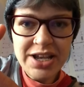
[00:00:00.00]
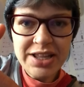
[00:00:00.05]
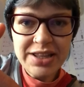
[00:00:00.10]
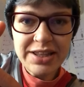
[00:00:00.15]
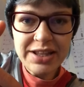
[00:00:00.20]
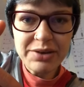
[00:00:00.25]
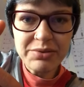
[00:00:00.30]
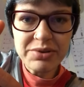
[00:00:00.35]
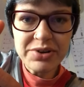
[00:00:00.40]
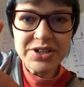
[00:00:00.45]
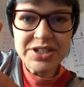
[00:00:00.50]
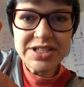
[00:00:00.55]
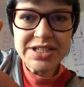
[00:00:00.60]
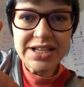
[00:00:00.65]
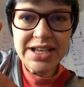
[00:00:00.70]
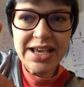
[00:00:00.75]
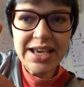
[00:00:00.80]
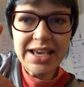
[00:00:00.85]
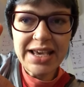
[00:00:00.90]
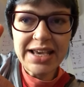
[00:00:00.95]
they were
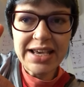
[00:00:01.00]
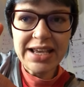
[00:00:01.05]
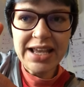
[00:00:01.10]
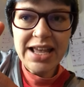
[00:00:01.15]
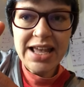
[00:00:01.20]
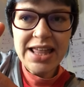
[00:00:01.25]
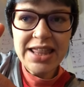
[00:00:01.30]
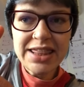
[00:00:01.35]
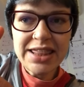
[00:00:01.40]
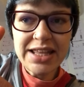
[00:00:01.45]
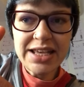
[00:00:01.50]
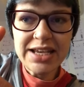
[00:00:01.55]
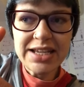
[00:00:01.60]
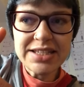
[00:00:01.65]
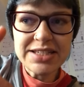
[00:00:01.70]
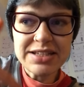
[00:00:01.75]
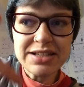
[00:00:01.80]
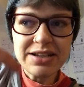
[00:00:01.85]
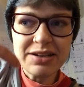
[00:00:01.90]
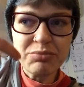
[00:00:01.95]
saying
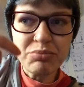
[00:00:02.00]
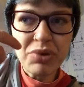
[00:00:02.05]
that a